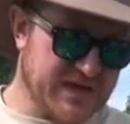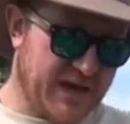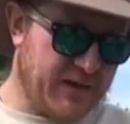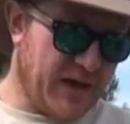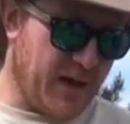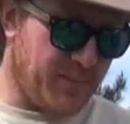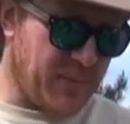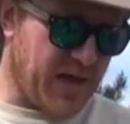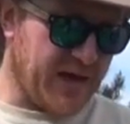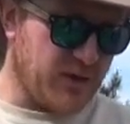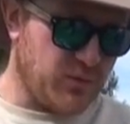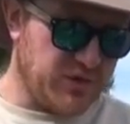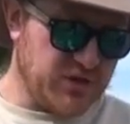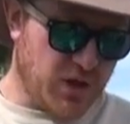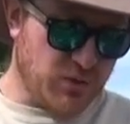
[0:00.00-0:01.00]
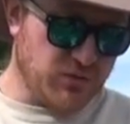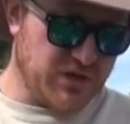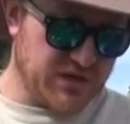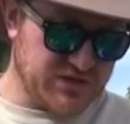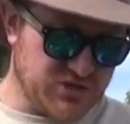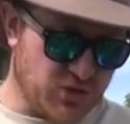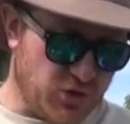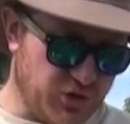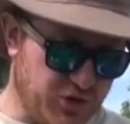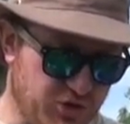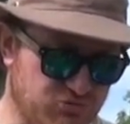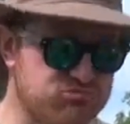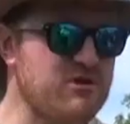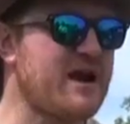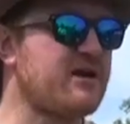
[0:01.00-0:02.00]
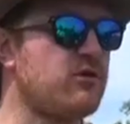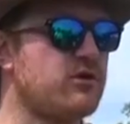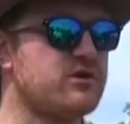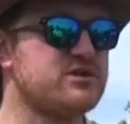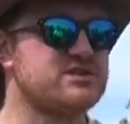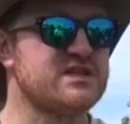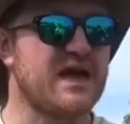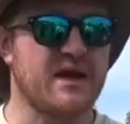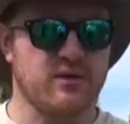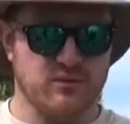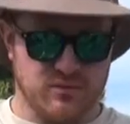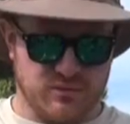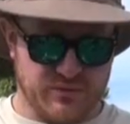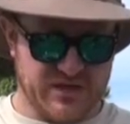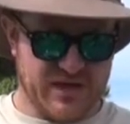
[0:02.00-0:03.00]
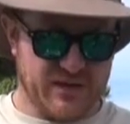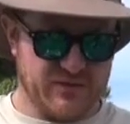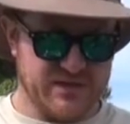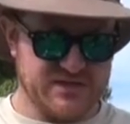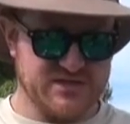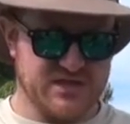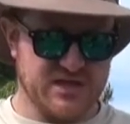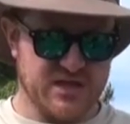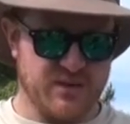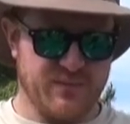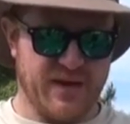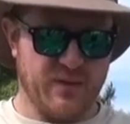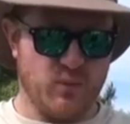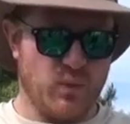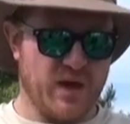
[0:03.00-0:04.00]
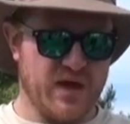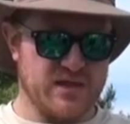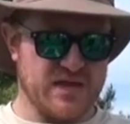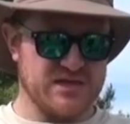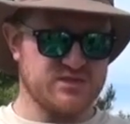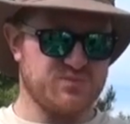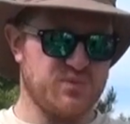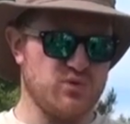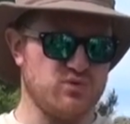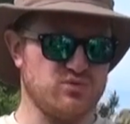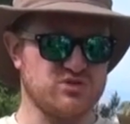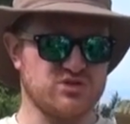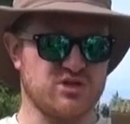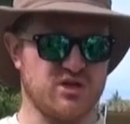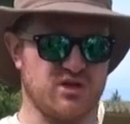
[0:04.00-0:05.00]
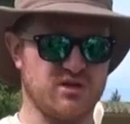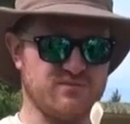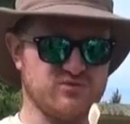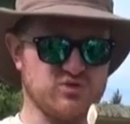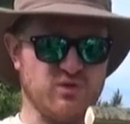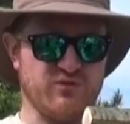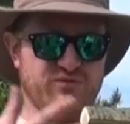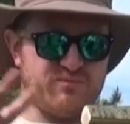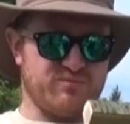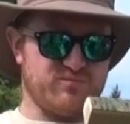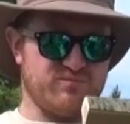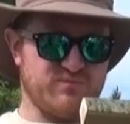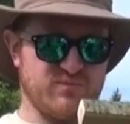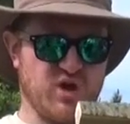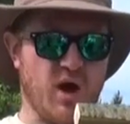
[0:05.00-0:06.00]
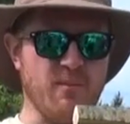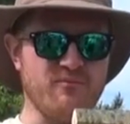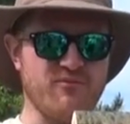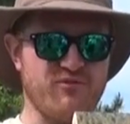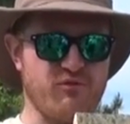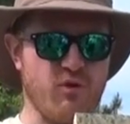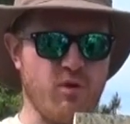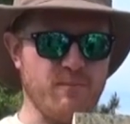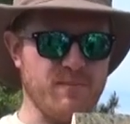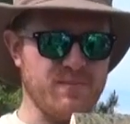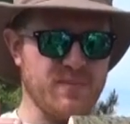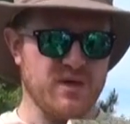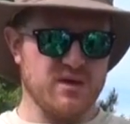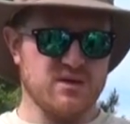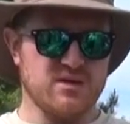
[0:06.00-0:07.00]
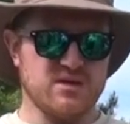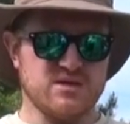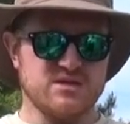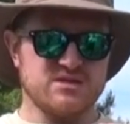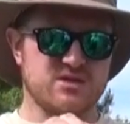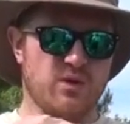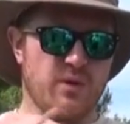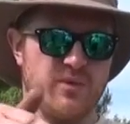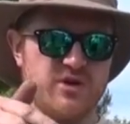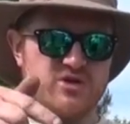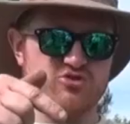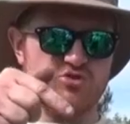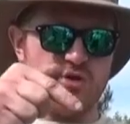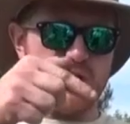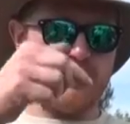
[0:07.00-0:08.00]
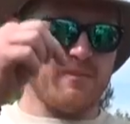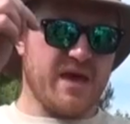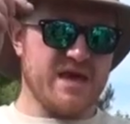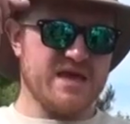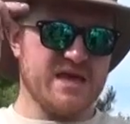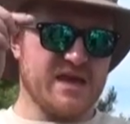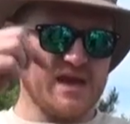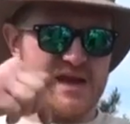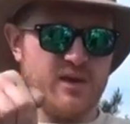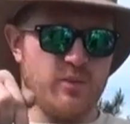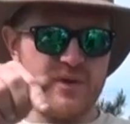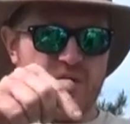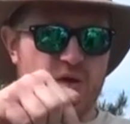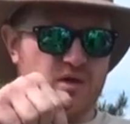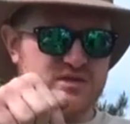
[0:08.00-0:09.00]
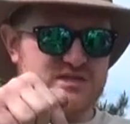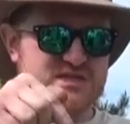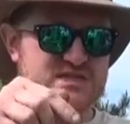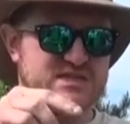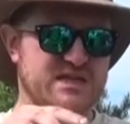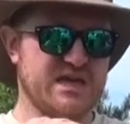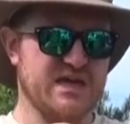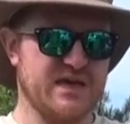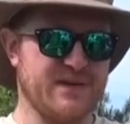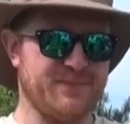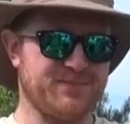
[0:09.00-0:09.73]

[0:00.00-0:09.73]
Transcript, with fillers: out our blank. We know that it's not going to crack on us now. We now need to think about where that spoon's going to sort of come from. So I'm going to try and make it a little bit artistic.